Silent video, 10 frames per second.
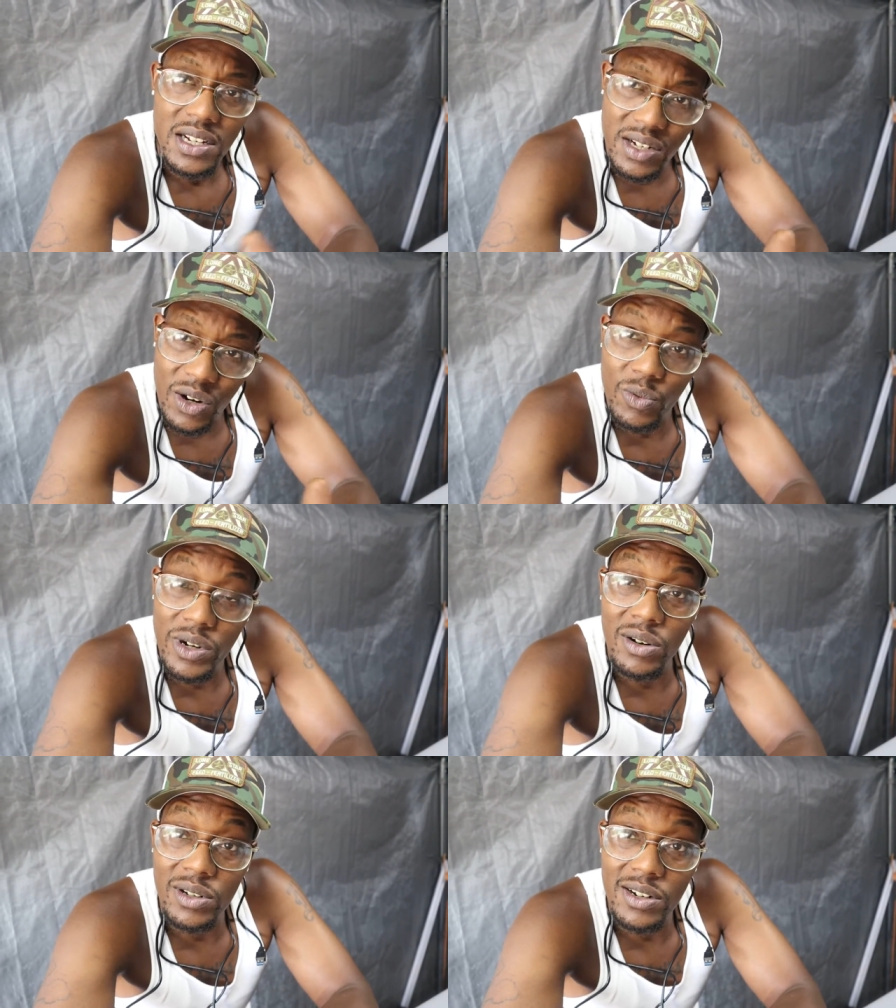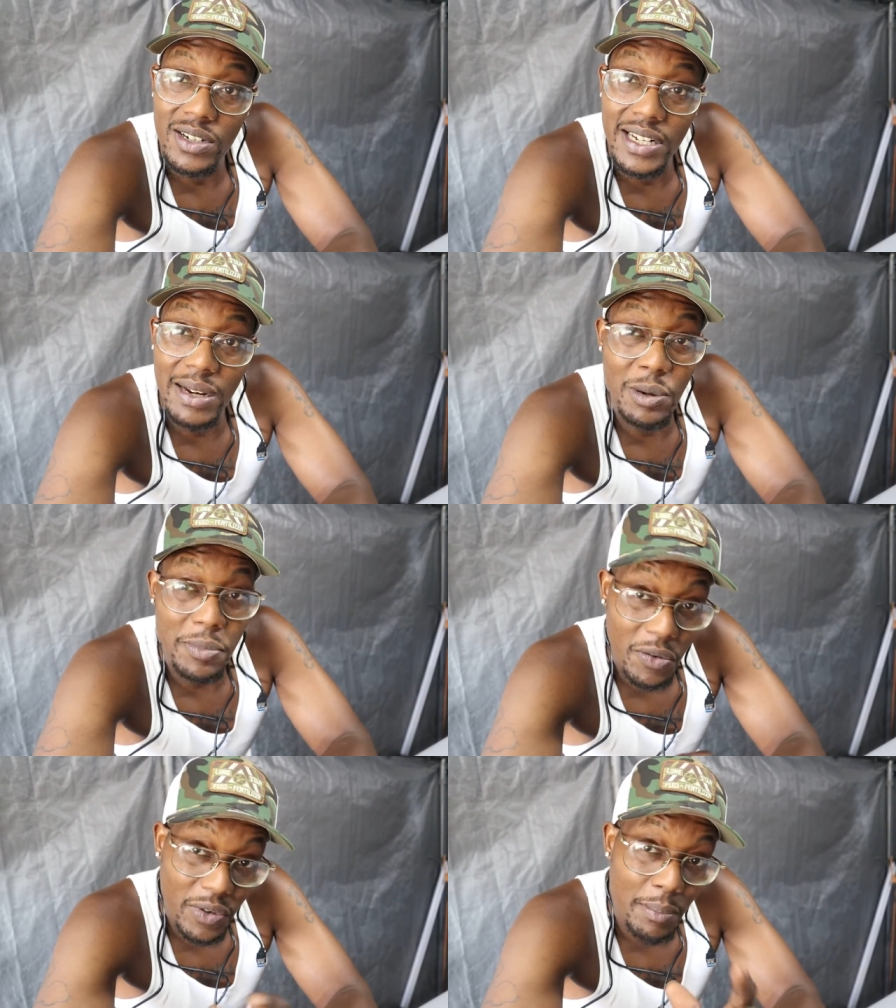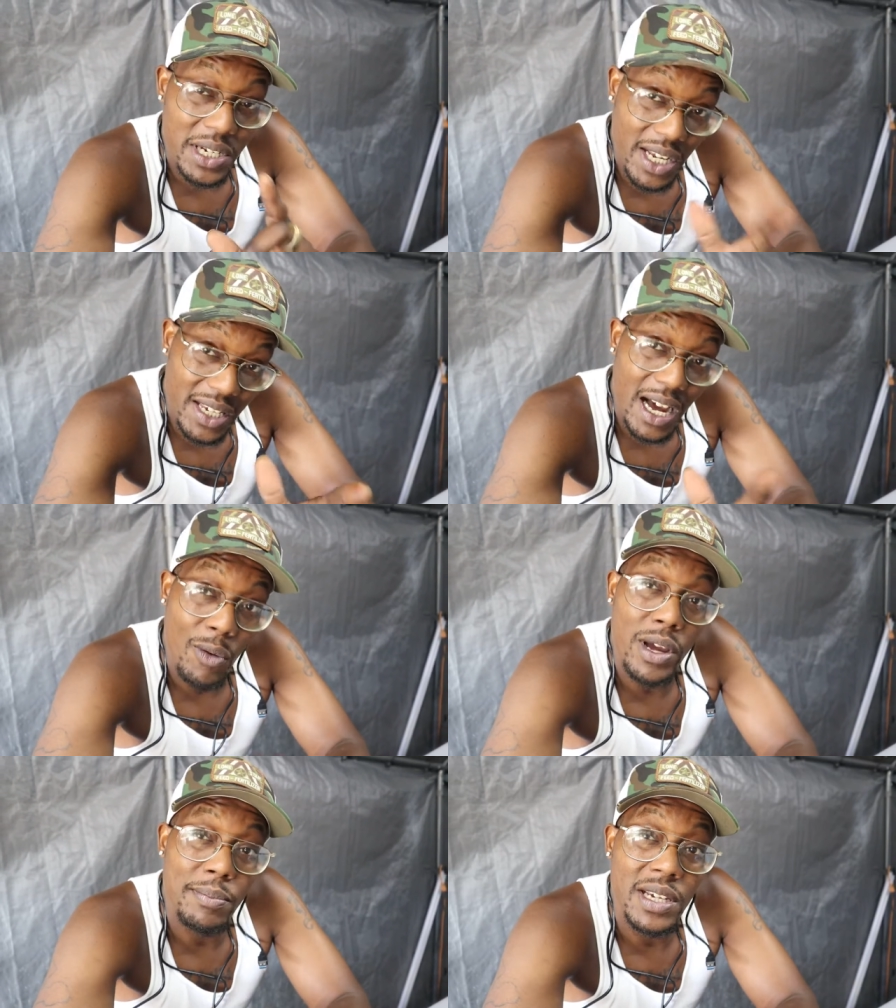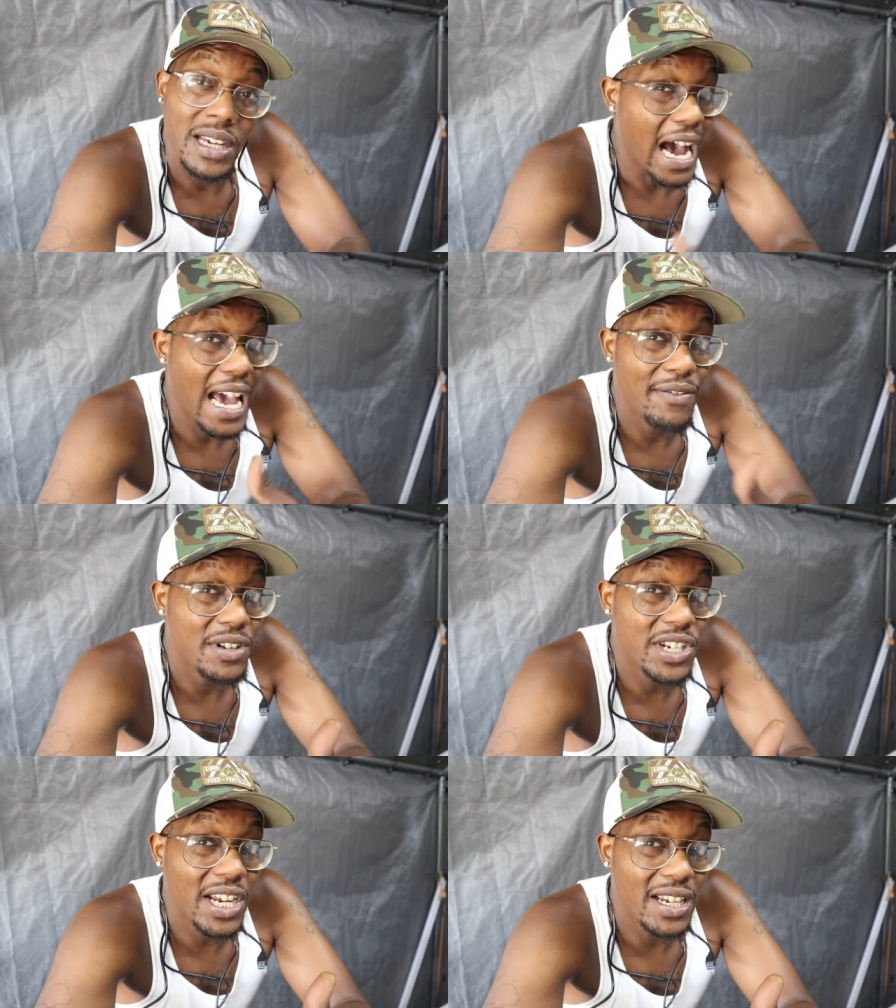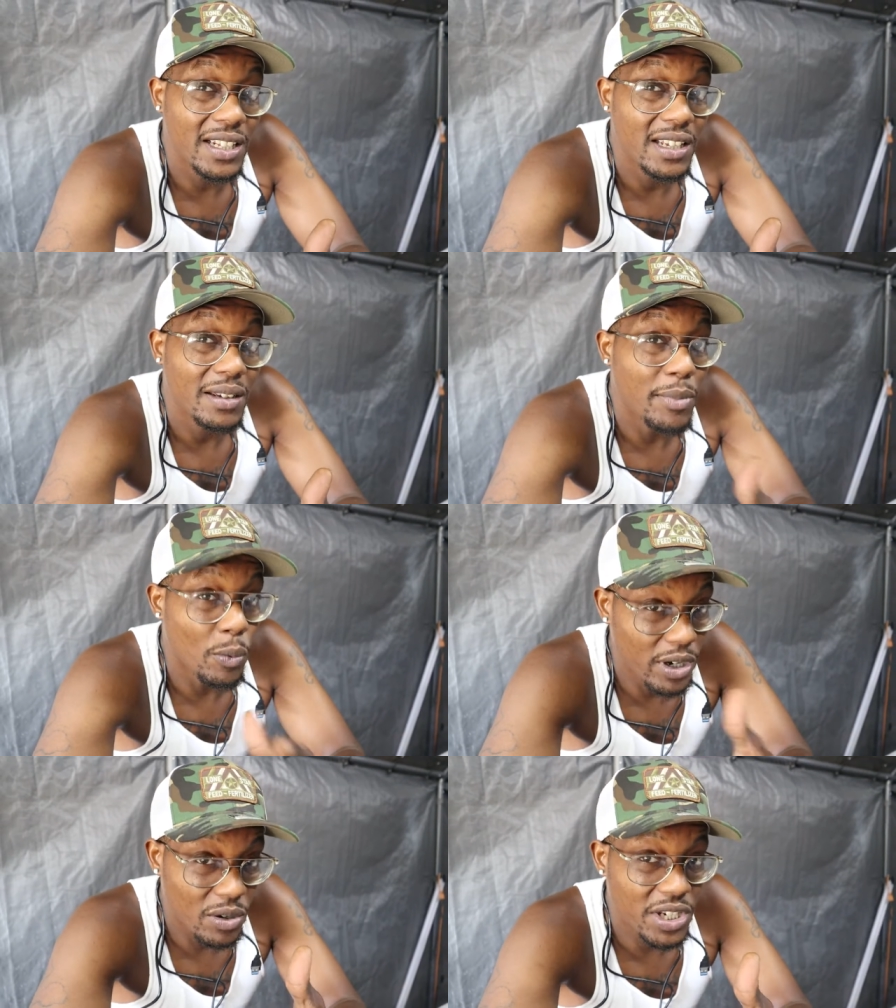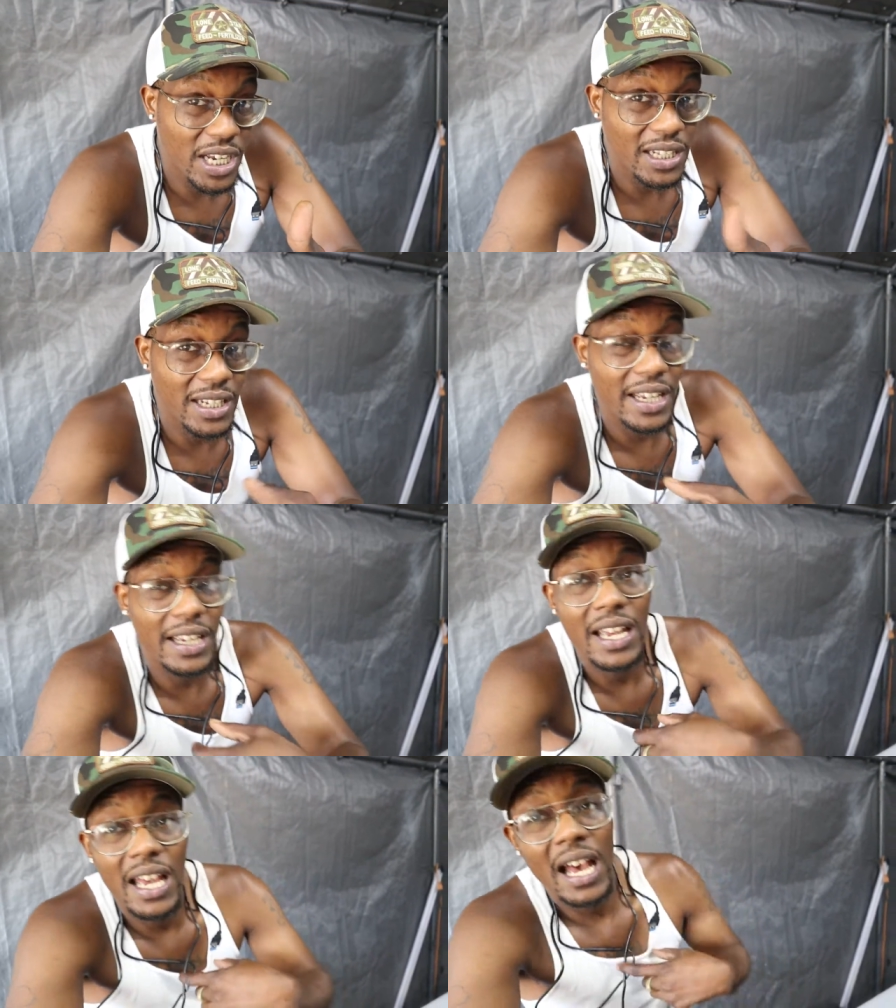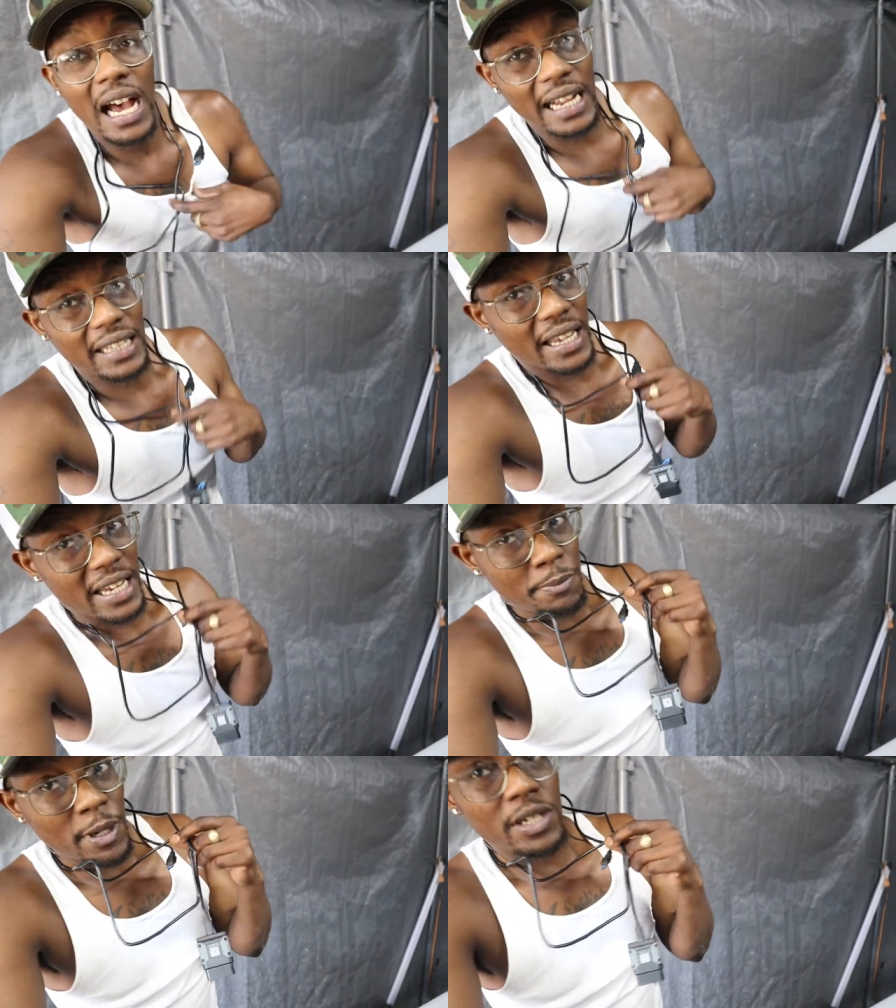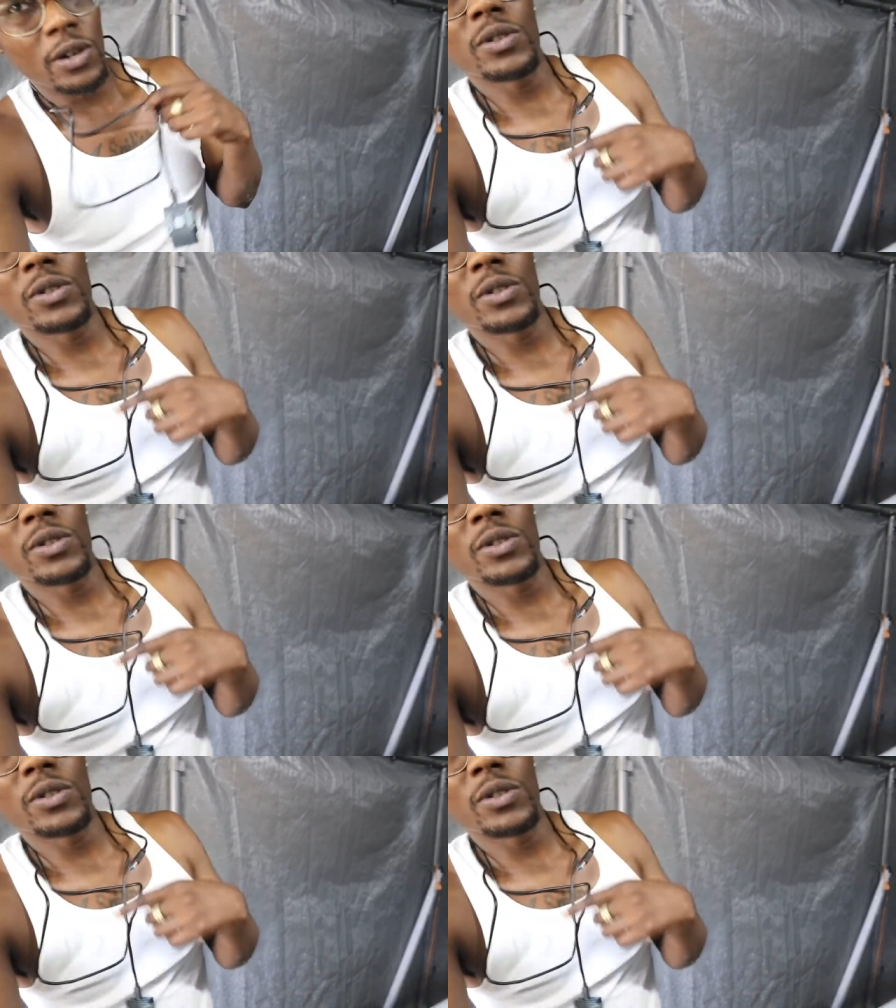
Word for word: So we're going to learn today. I'm going to take y'all with me. I haven't checked, but we're going to check today. I got the HP